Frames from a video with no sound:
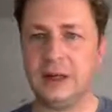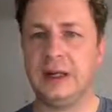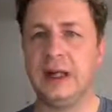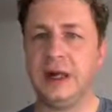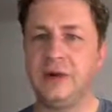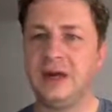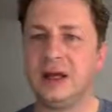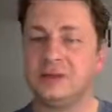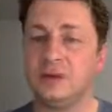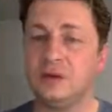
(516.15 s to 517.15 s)
and now it
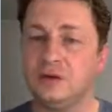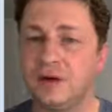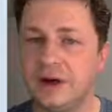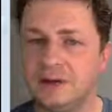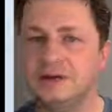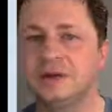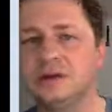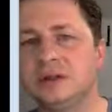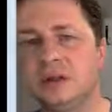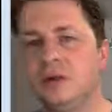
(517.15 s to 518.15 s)
has the two files,
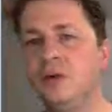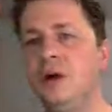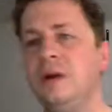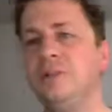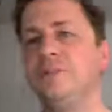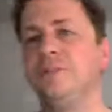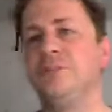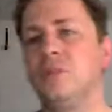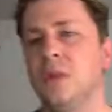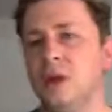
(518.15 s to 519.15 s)
sheet one
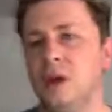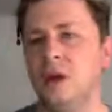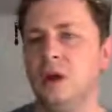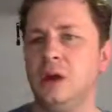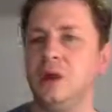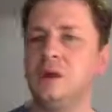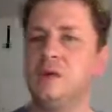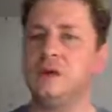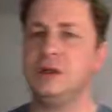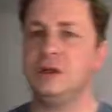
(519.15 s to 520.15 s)

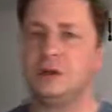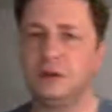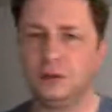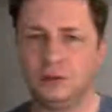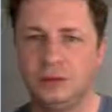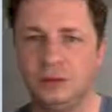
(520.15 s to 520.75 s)
and sheet two.